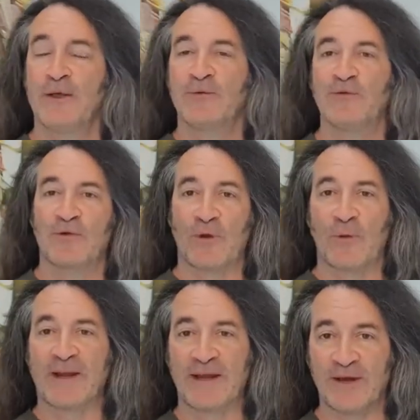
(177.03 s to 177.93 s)

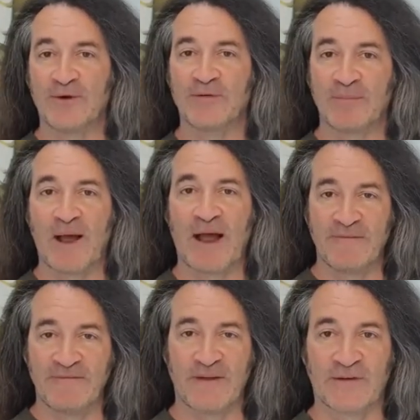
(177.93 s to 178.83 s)
So here's my
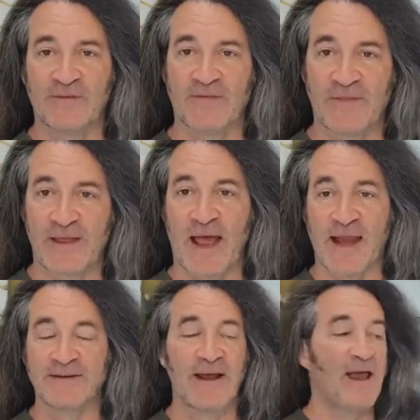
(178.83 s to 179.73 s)
fix for
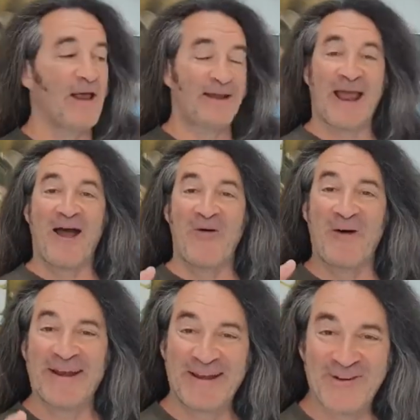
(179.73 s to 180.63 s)
that.
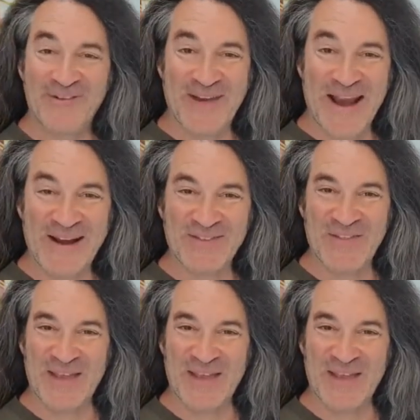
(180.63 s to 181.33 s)
Now, here's the next